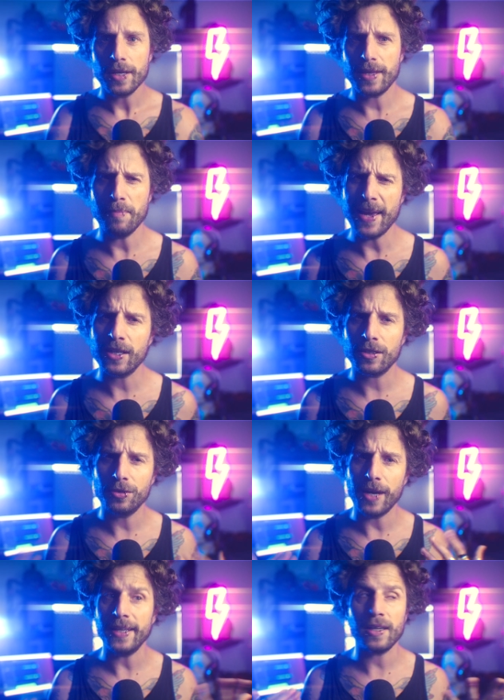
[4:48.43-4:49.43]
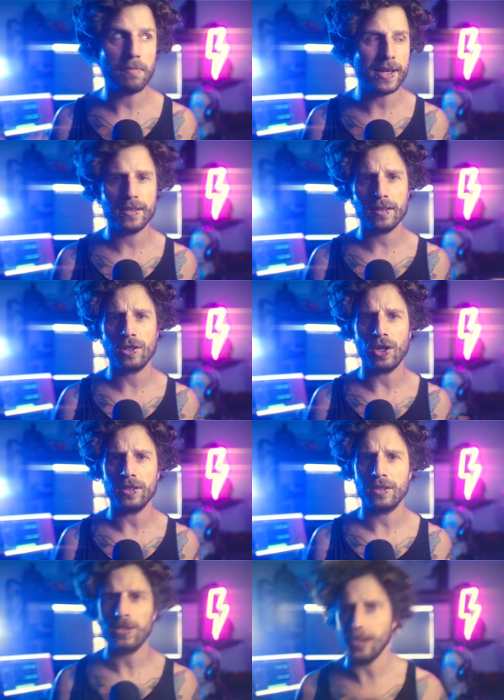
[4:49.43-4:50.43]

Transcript: They make creating amazing content